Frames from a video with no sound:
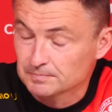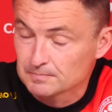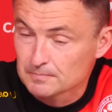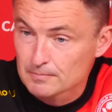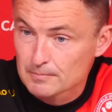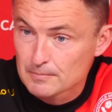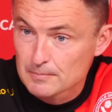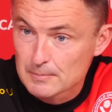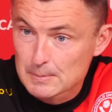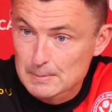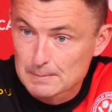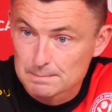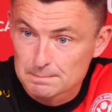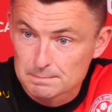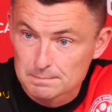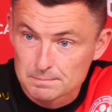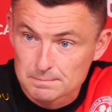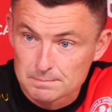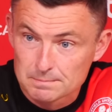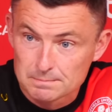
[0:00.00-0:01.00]
I know
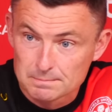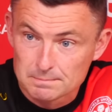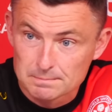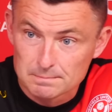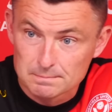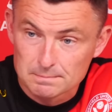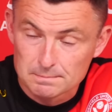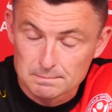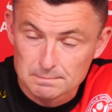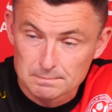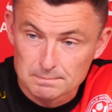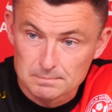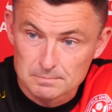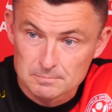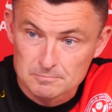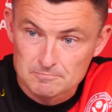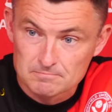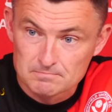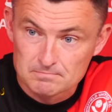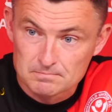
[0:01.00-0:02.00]
obviously Tim mentioned
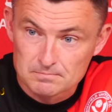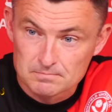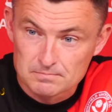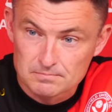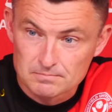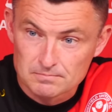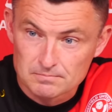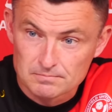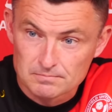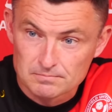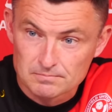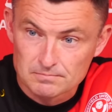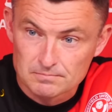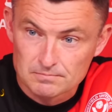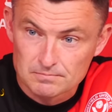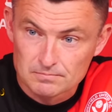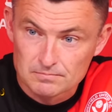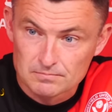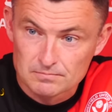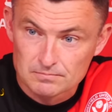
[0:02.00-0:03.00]
Egan as well, but there's
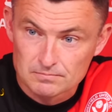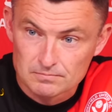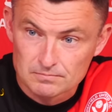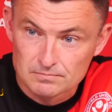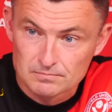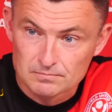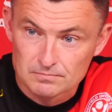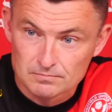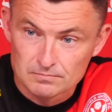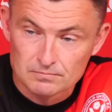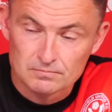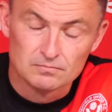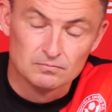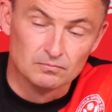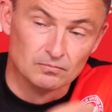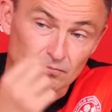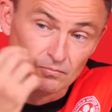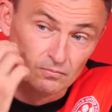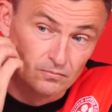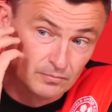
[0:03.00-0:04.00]
Davis as well
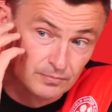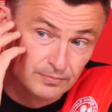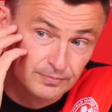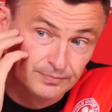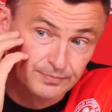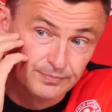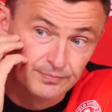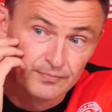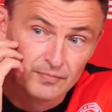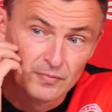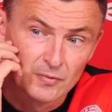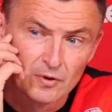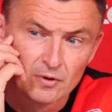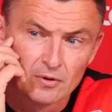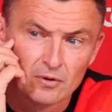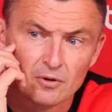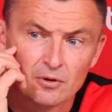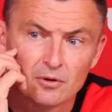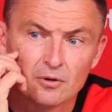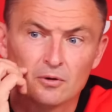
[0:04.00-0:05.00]
who fell. Is
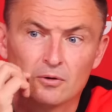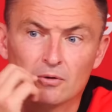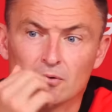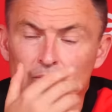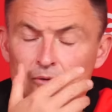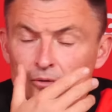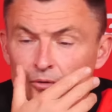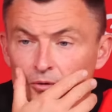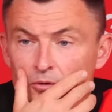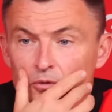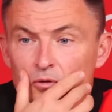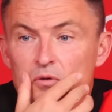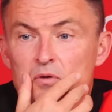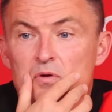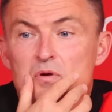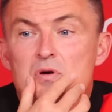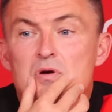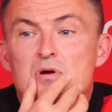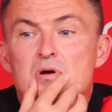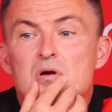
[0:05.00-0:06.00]
the prognosis
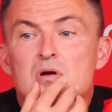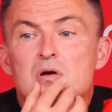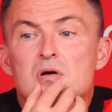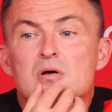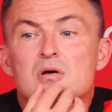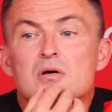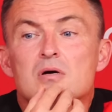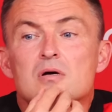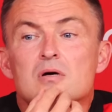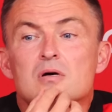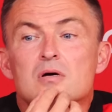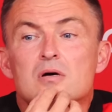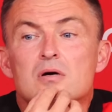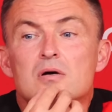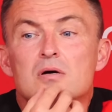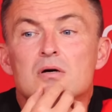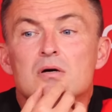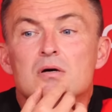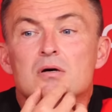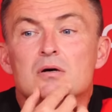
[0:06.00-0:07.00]
with him still
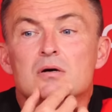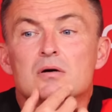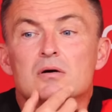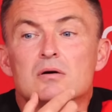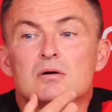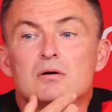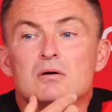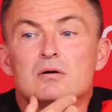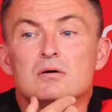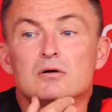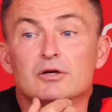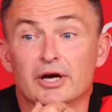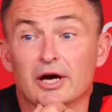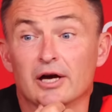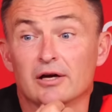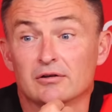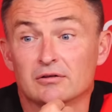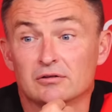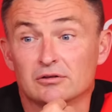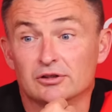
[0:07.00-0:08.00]
months
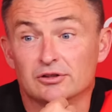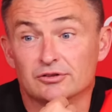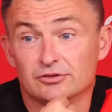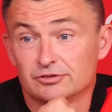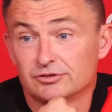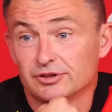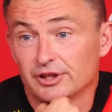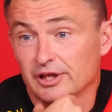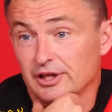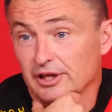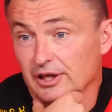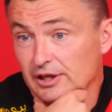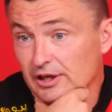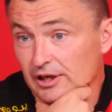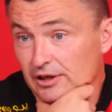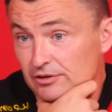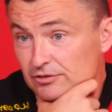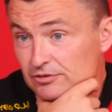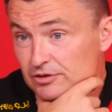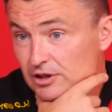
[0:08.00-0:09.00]
before he plays?
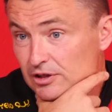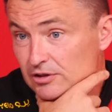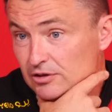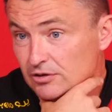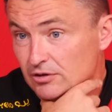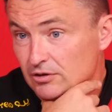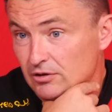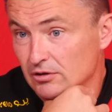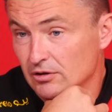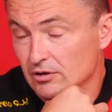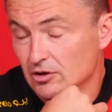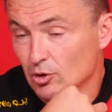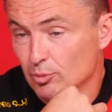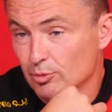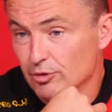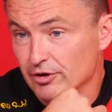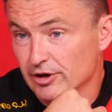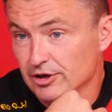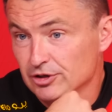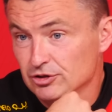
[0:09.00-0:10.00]
Yeah, he's needed an
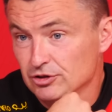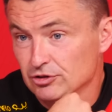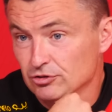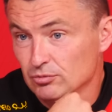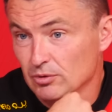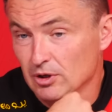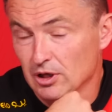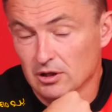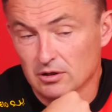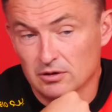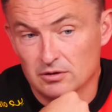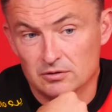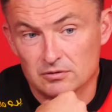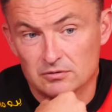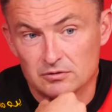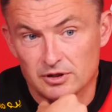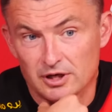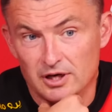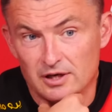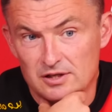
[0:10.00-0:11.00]
operation as well,
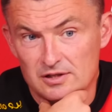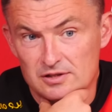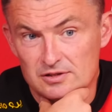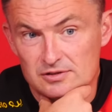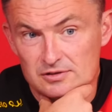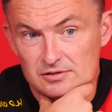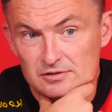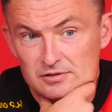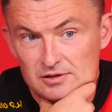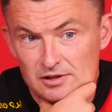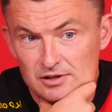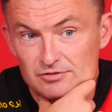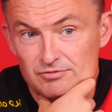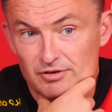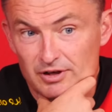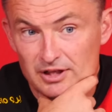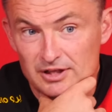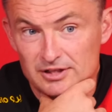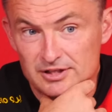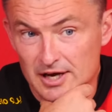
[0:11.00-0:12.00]
and yeah, he's
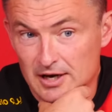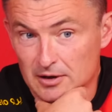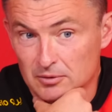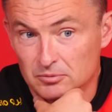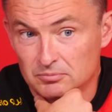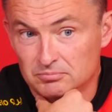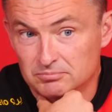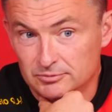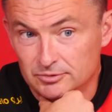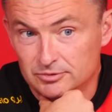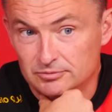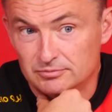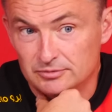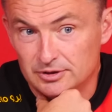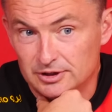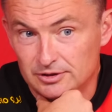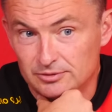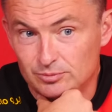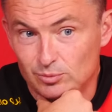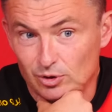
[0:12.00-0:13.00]
really down.
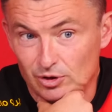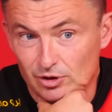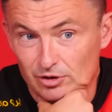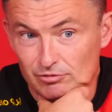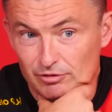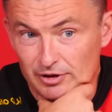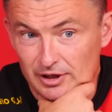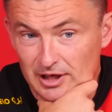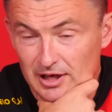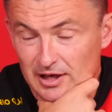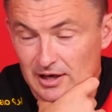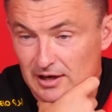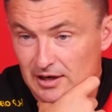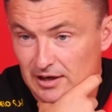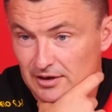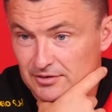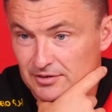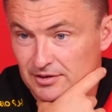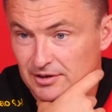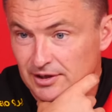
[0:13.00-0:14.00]
He's worked really
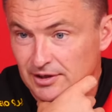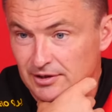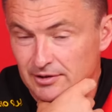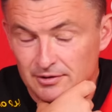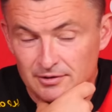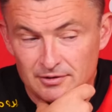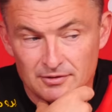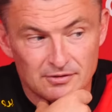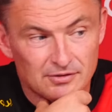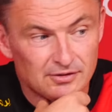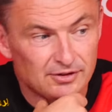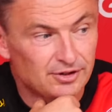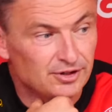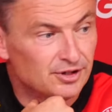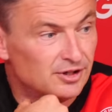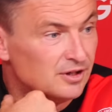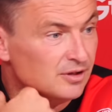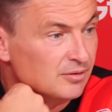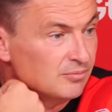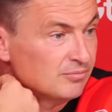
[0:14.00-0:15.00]
hard.
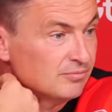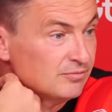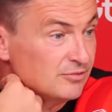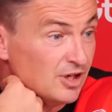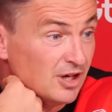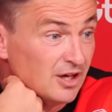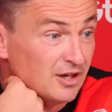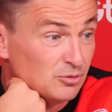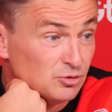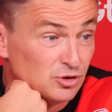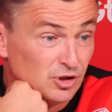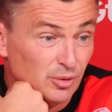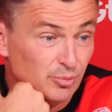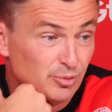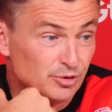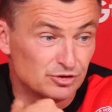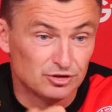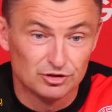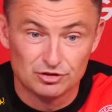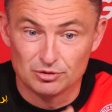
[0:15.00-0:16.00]
He was in a
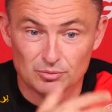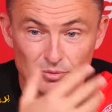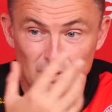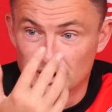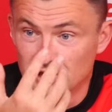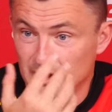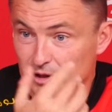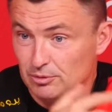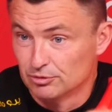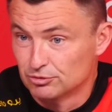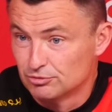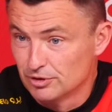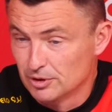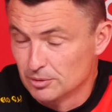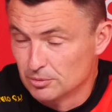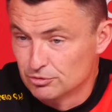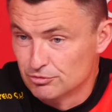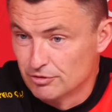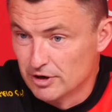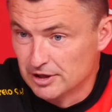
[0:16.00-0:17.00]
position where
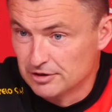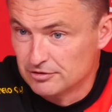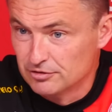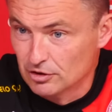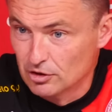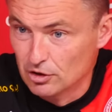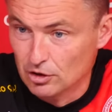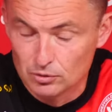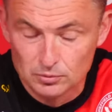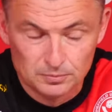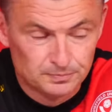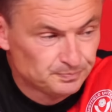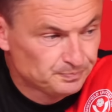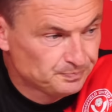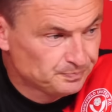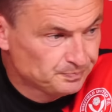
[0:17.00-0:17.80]
he was ready to go.